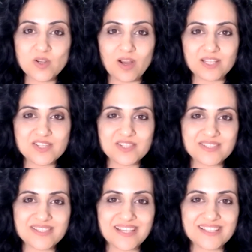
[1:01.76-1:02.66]

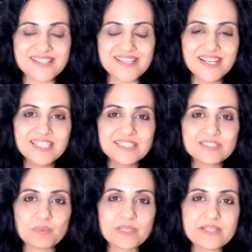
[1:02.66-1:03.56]
consciousness.
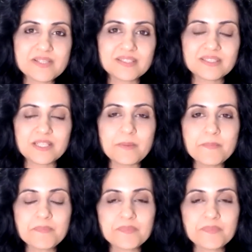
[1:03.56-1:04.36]
So basically,